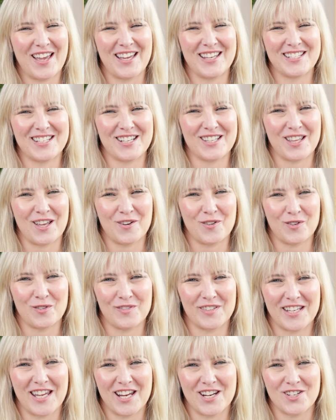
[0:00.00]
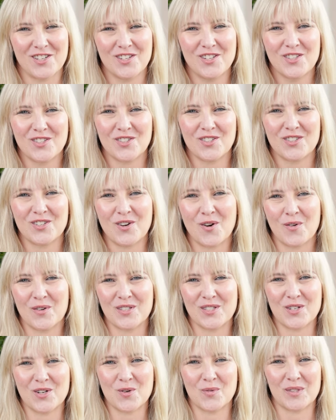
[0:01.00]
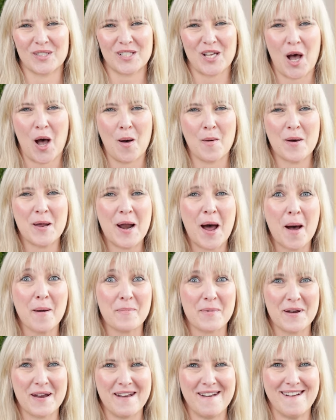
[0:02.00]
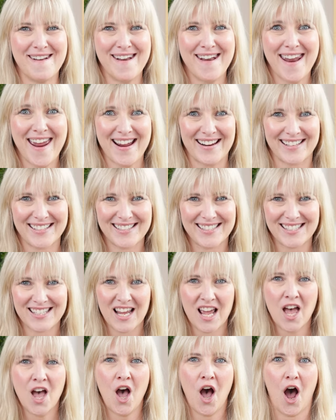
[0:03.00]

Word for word: and to hit that notification so you always know what's coming up next.